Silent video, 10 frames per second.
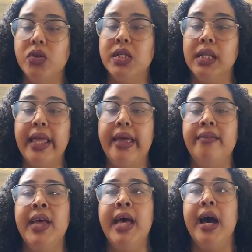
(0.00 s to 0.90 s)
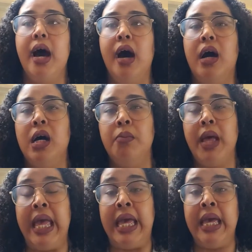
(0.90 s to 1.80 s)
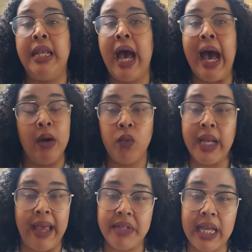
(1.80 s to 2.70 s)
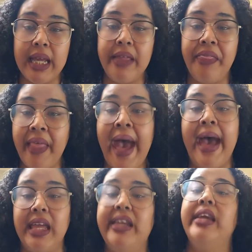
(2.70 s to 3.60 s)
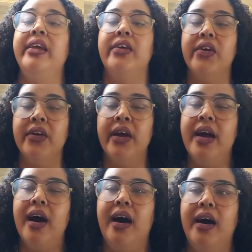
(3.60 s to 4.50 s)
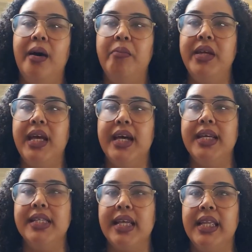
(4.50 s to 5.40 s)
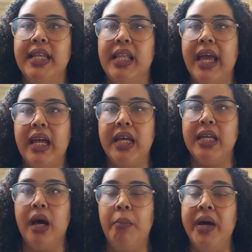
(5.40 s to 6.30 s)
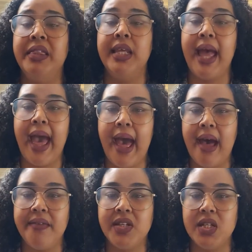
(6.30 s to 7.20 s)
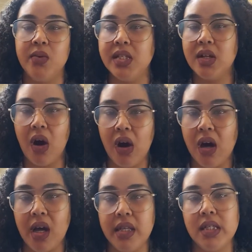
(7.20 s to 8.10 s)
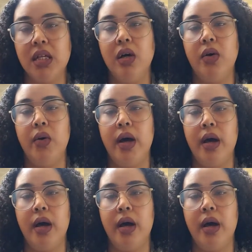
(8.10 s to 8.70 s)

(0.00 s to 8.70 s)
to live. And I would have taken that year, because in like a month and a half, she was gone. So